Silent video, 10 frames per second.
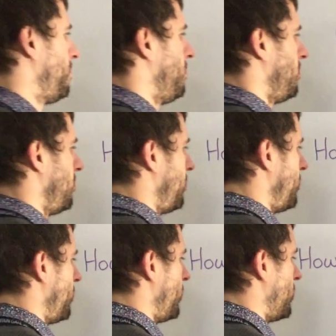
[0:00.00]

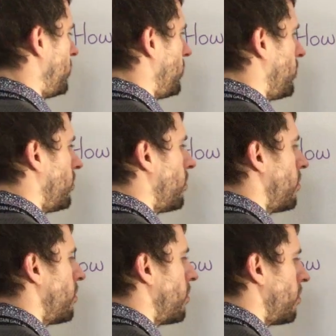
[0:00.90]

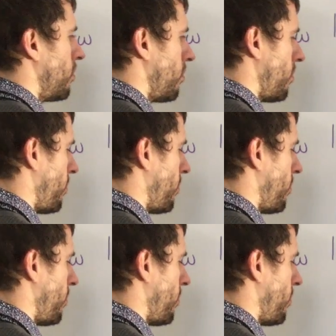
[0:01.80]
(no one is talking)